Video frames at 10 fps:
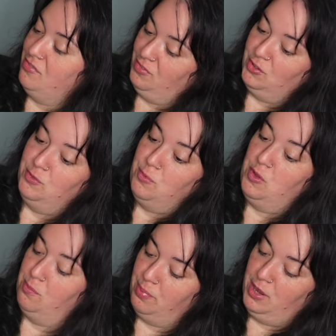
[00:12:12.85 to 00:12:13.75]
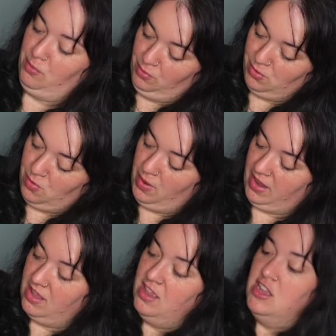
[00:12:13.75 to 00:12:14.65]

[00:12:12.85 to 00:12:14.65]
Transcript: filled with butt real quick.